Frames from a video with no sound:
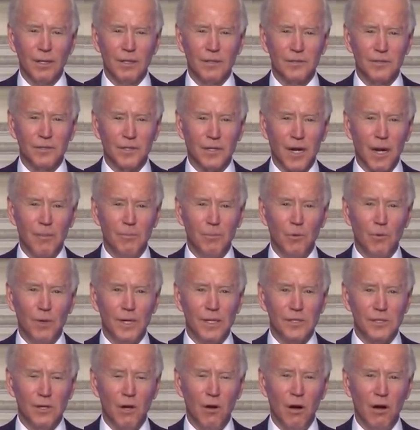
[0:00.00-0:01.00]
It's a couple
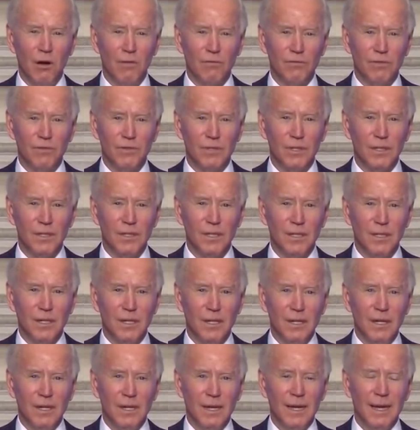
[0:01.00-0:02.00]
weeks off.
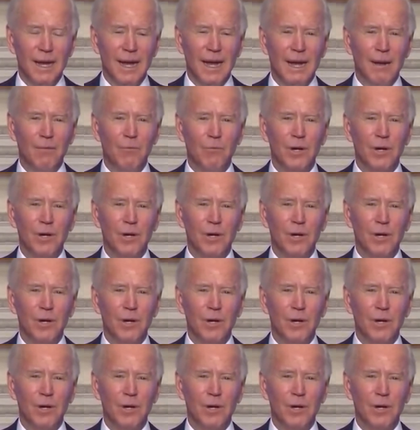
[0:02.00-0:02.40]
And